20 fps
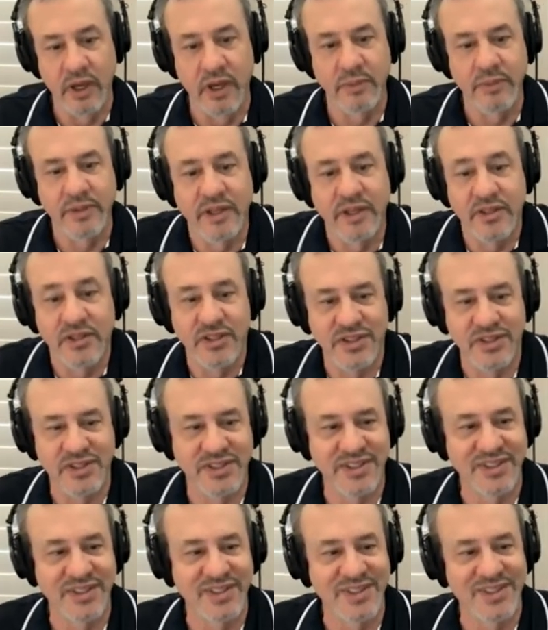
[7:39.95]
I mean,
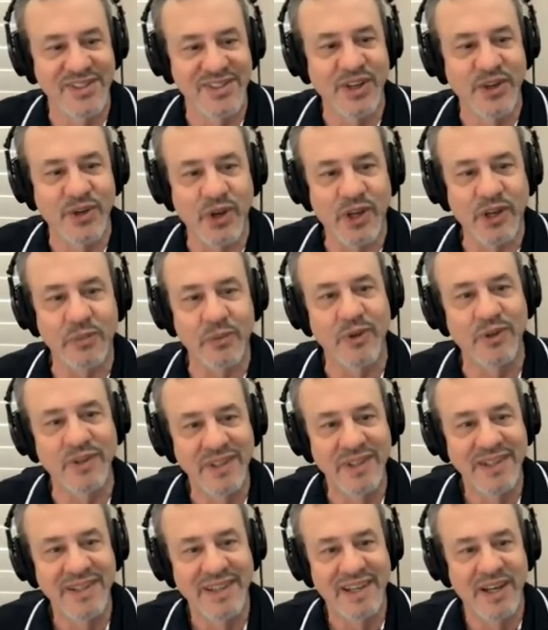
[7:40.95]
it's an incredible
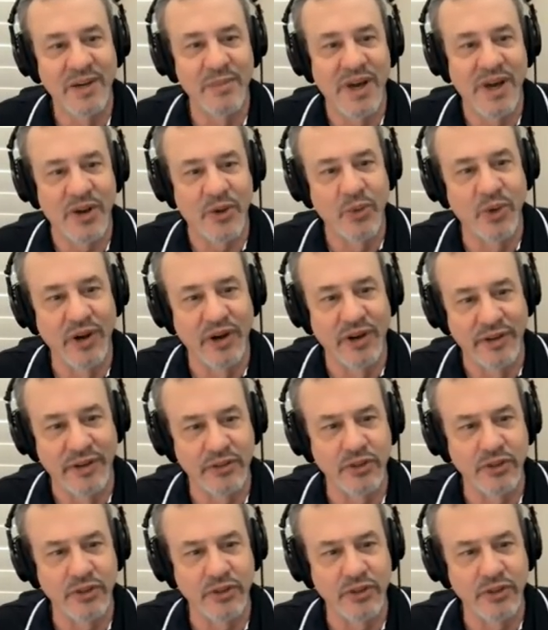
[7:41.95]
amount of work.